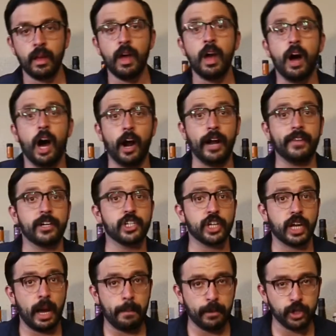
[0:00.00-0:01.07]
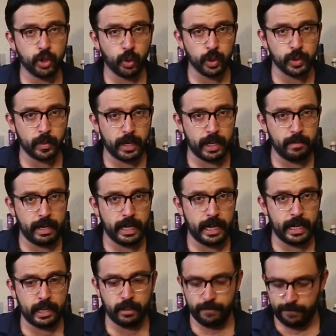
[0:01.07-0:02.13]
Alright, there's a couple tools we're going to be
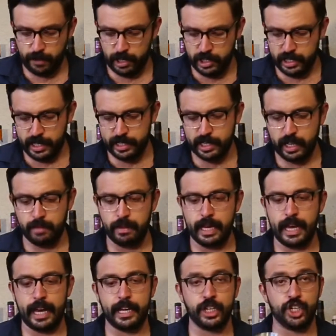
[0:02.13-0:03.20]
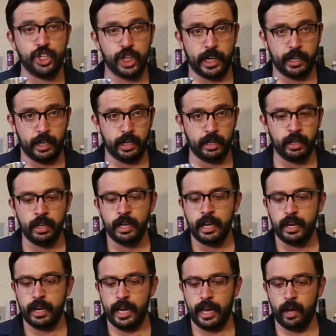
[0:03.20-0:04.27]
needing. The first is going to be a jigger.
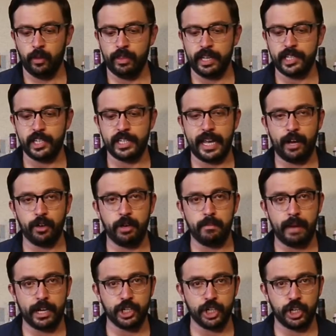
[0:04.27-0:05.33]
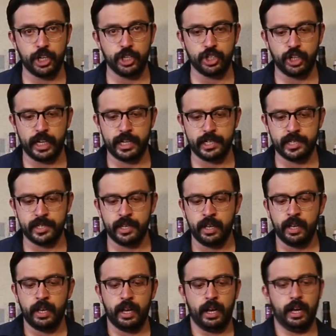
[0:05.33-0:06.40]
Now, this is how you measure your drinks.
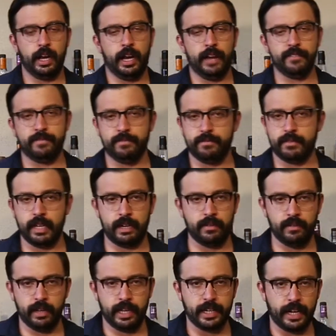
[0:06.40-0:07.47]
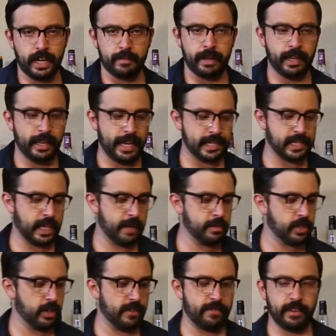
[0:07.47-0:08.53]
I didn't really talk about it last time,
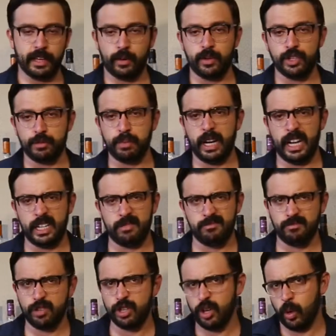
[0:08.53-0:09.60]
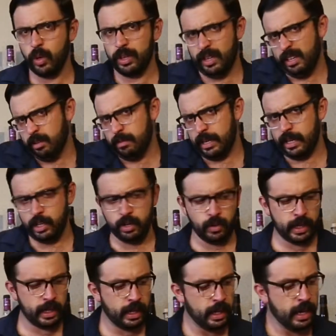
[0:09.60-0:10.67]
so I feel like we should probably go a little bit into
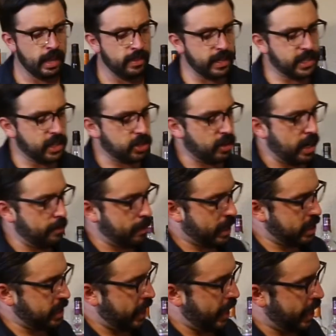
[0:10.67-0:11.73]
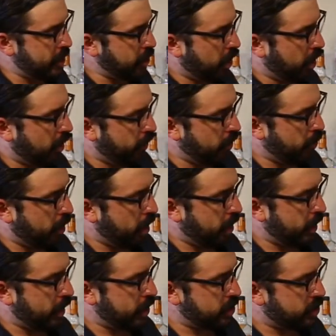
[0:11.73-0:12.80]
it. This is great because it has all the
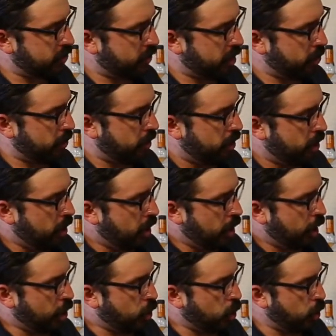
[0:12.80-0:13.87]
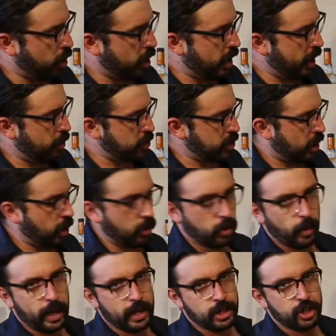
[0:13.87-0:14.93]
markings from a 1/4 ounce all the
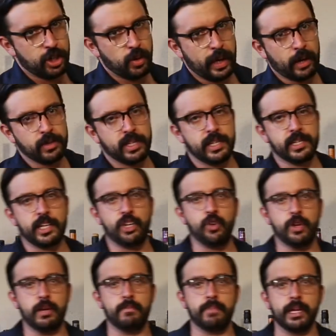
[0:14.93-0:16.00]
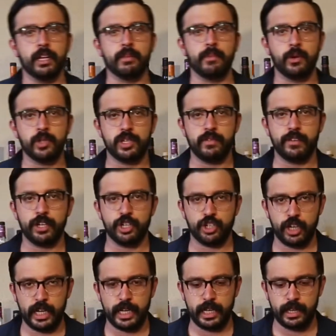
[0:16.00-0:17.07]
way to 2 ounces, and you can build most of your
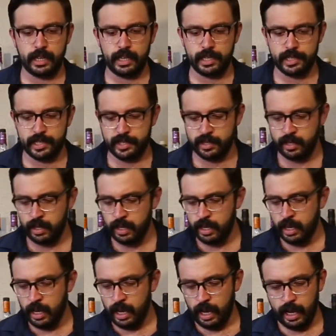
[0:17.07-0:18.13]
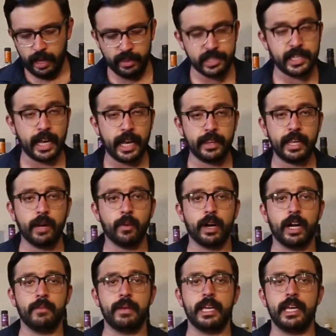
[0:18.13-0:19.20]
drink in this. The second thing we're
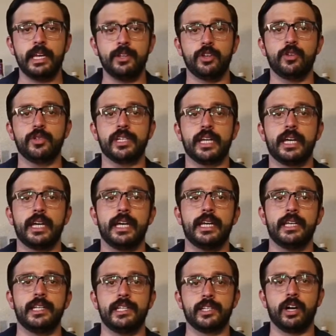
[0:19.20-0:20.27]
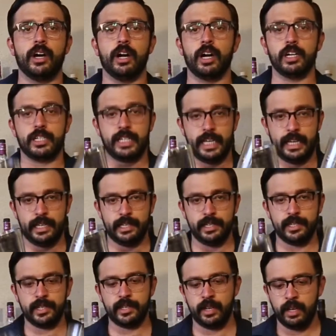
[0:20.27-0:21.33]
going to be using is our
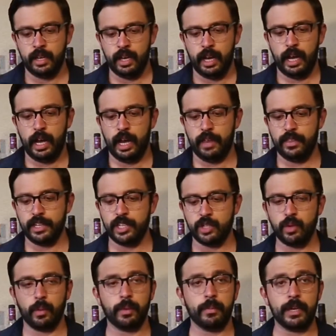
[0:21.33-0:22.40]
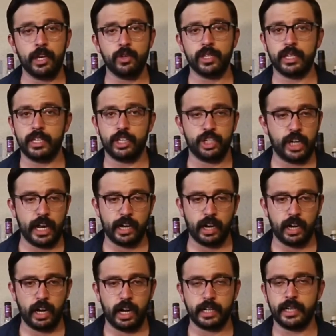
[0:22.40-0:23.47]
tins. This is what we'll be using to shake
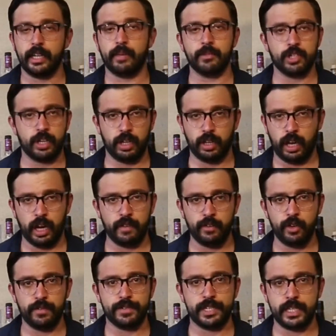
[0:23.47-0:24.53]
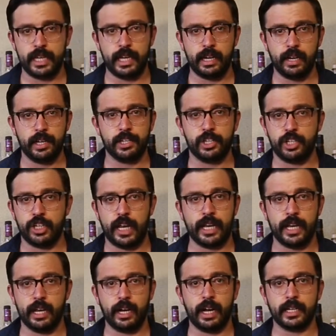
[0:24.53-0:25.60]
our cocktail. I'm sure a lot of you have seen us
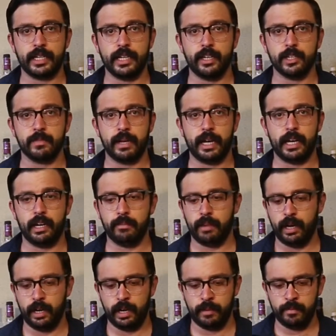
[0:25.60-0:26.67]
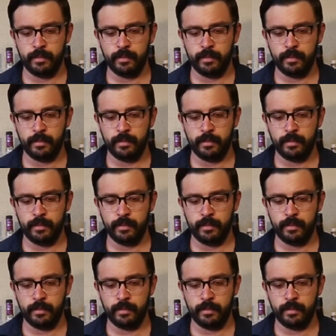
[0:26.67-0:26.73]
shaking cocktails behind a bar.